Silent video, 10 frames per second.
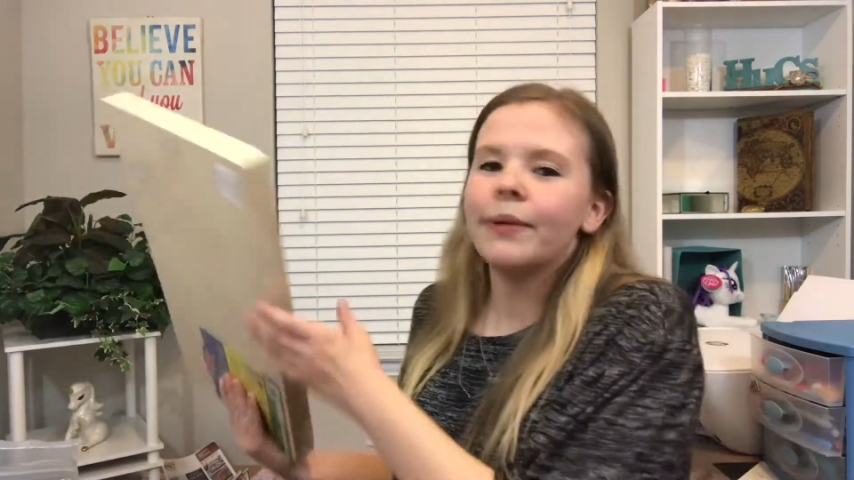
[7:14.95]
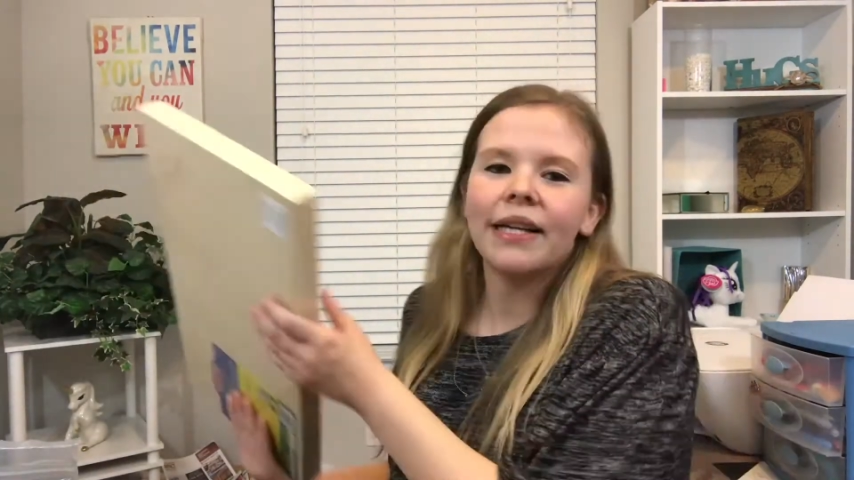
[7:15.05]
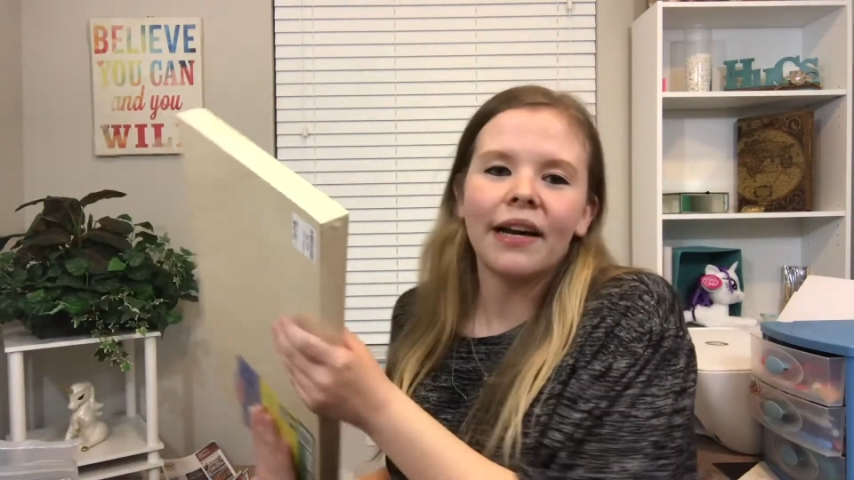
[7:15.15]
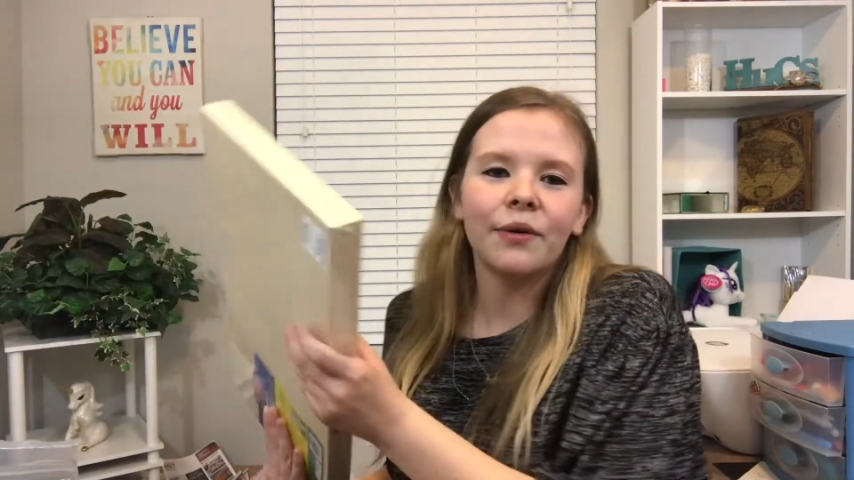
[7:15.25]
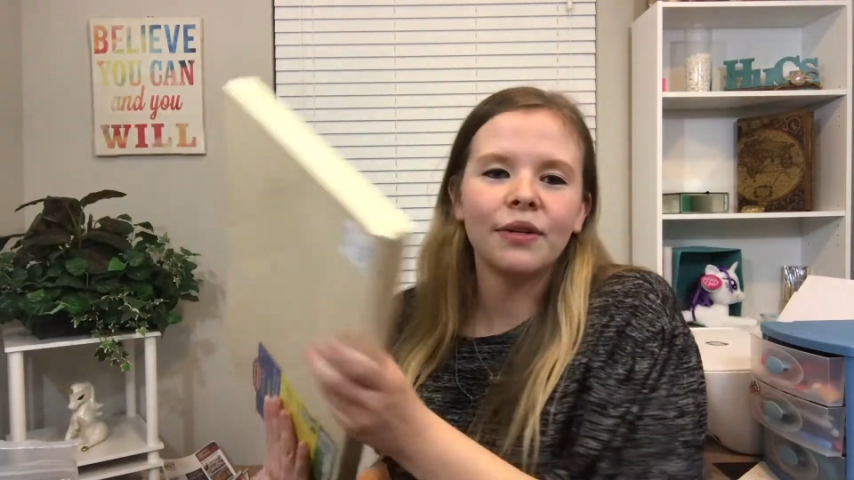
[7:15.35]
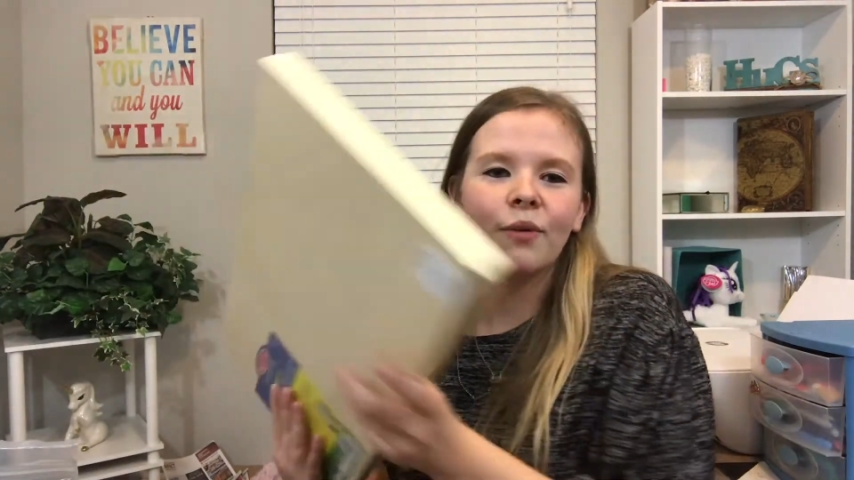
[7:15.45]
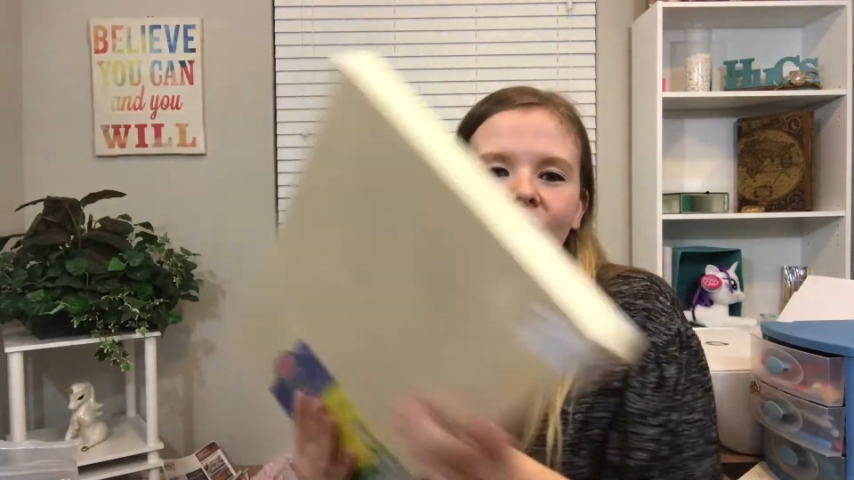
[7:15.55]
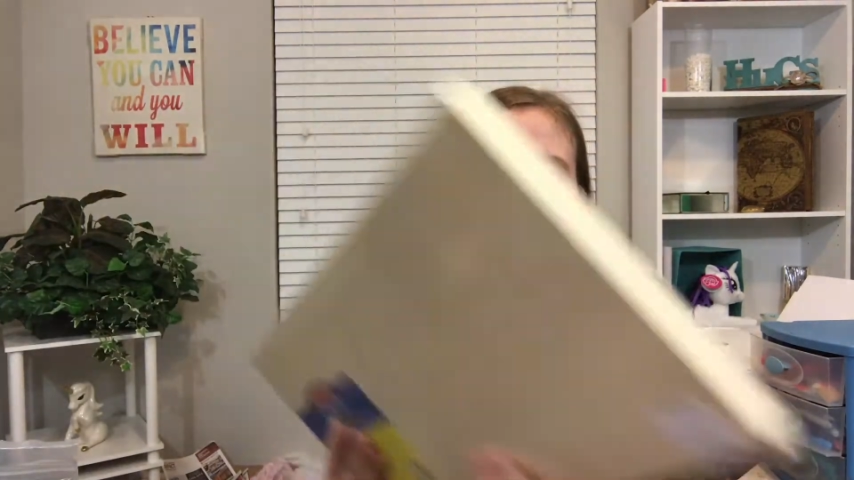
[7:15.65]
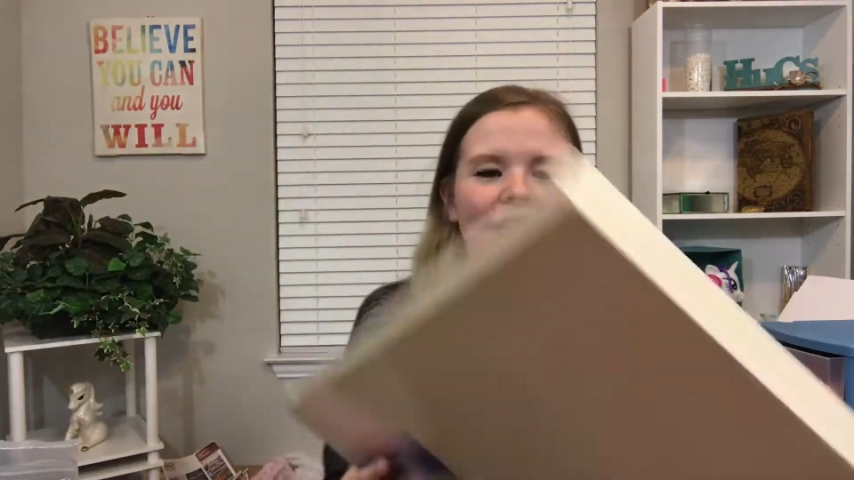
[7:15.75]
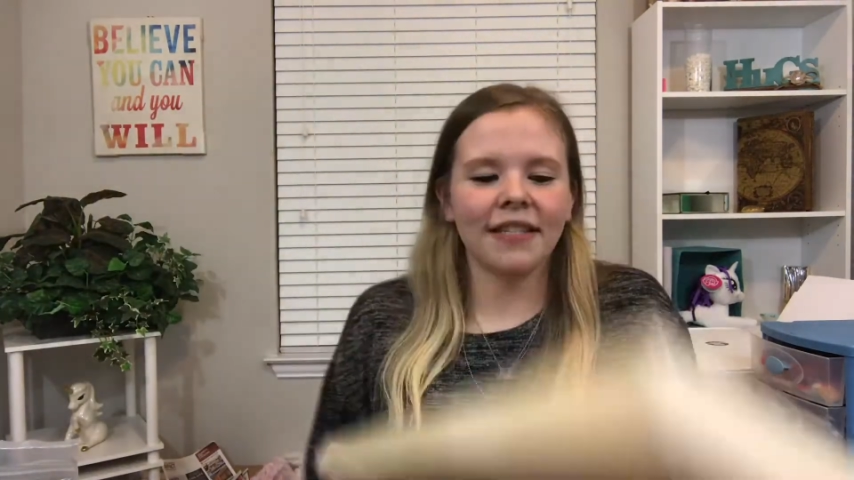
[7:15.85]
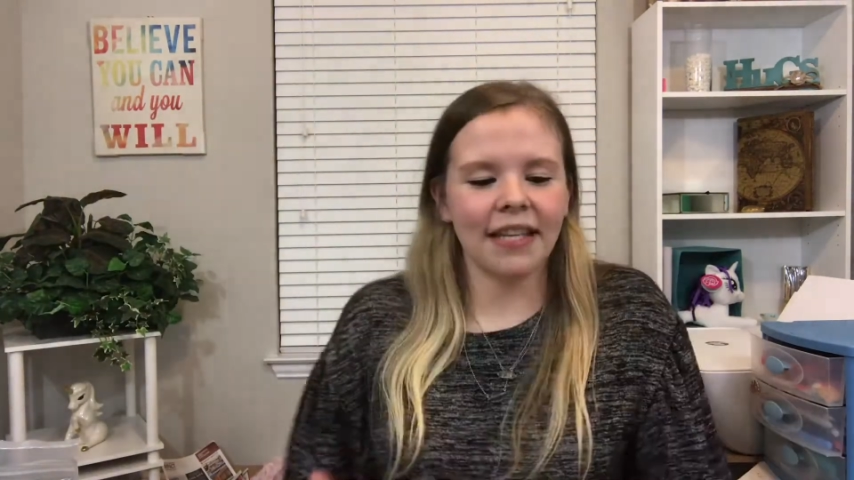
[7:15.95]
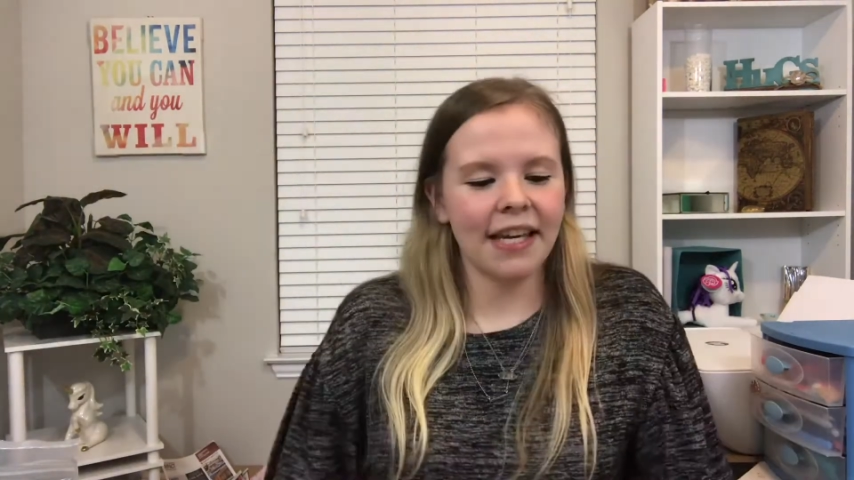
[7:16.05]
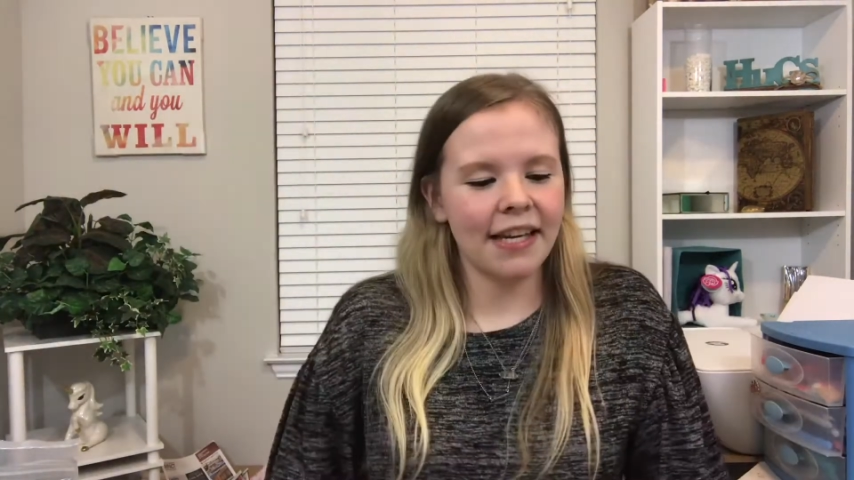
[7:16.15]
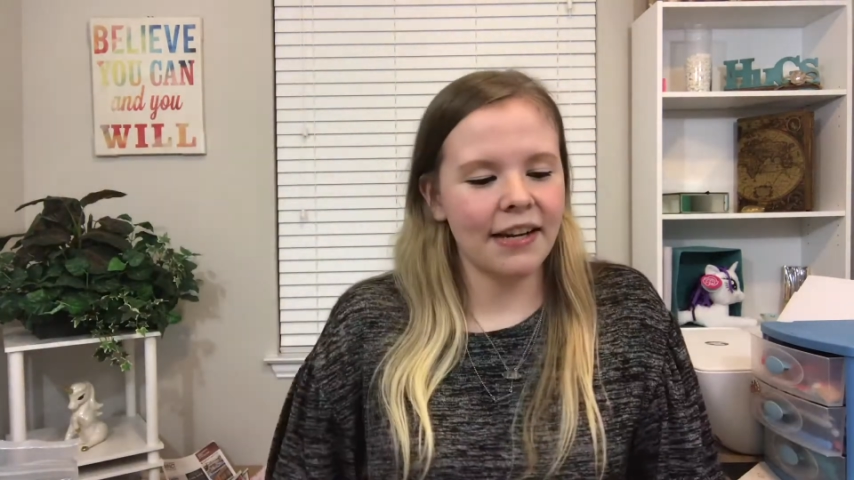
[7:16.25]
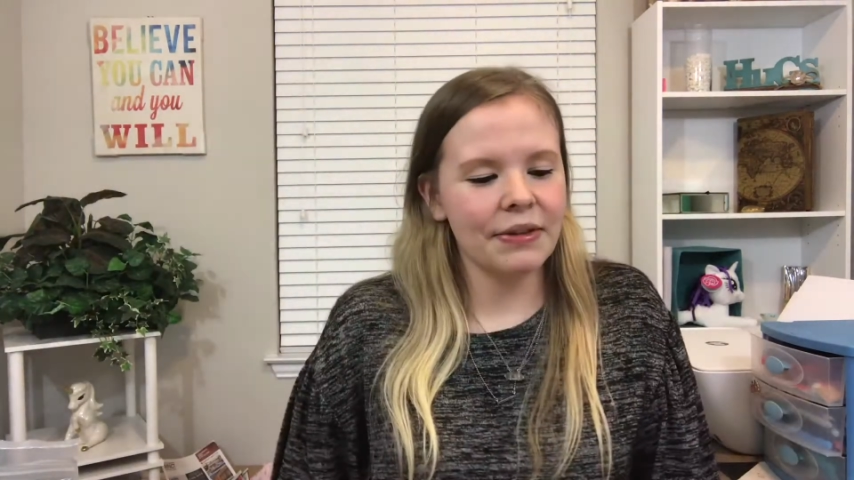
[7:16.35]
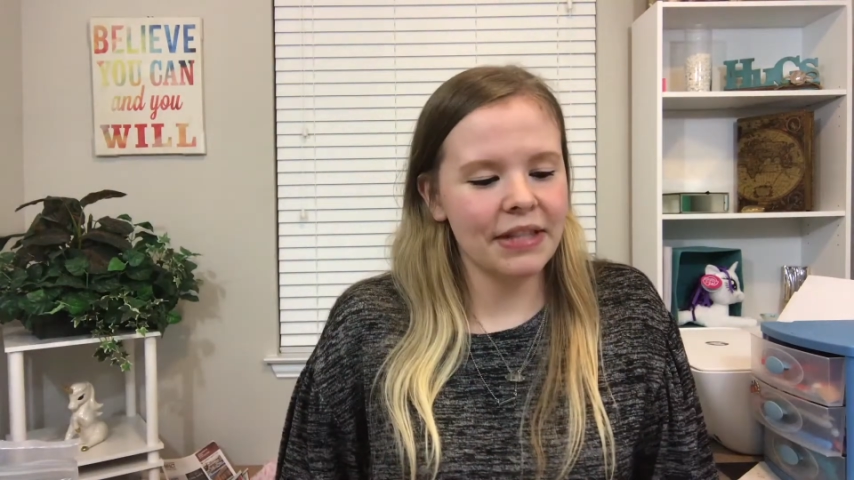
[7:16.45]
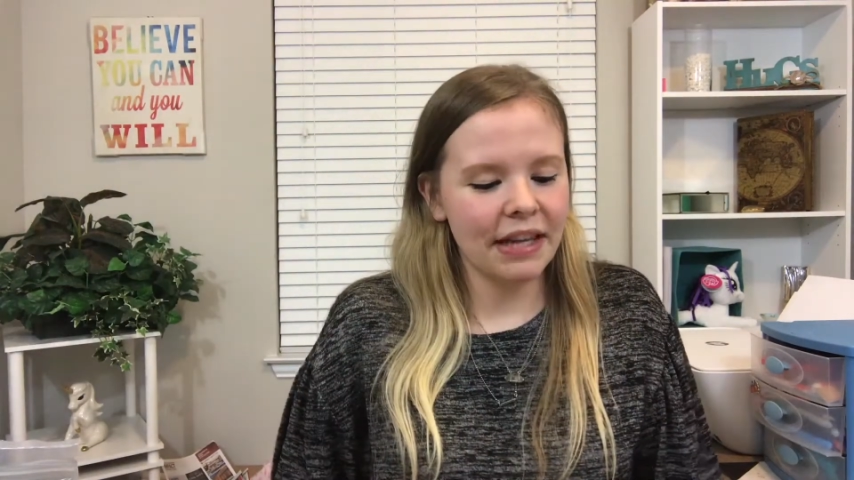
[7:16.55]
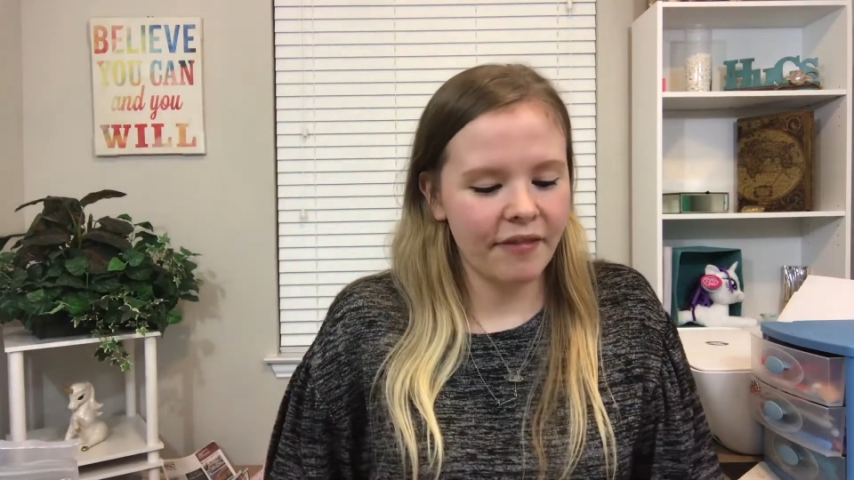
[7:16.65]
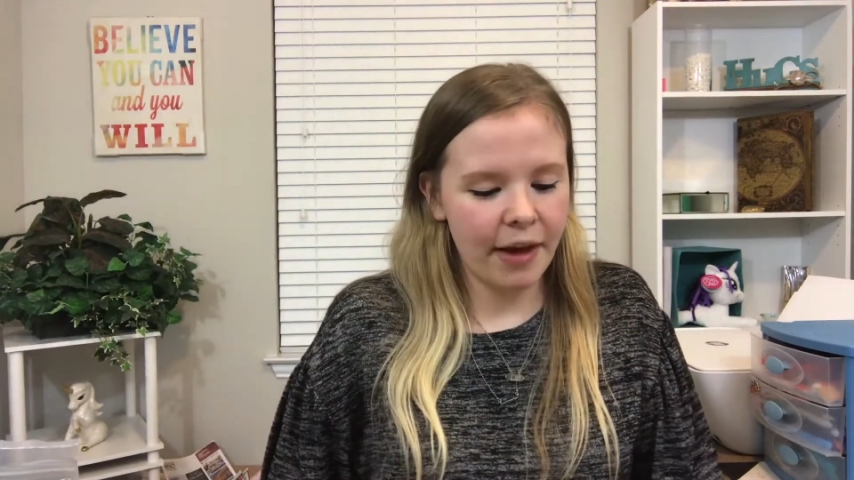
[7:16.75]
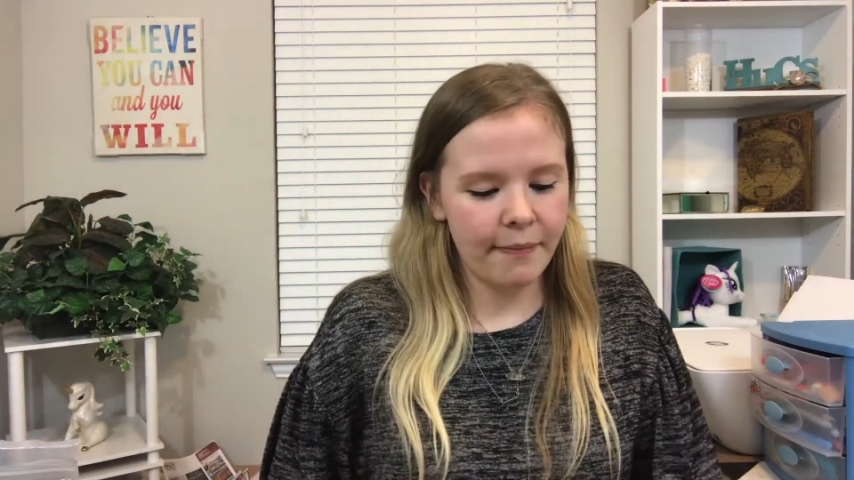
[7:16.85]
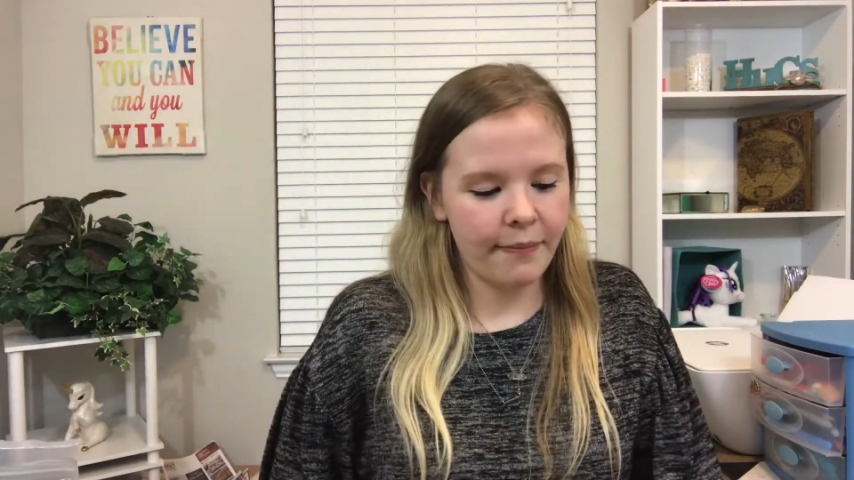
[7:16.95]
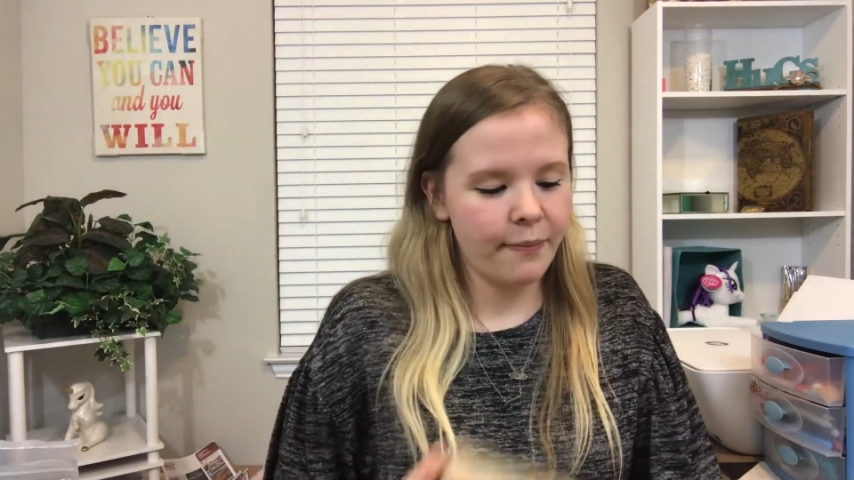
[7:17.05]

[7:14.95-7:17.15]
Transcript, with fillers: but I always wanted one as a kid, and I was like, if I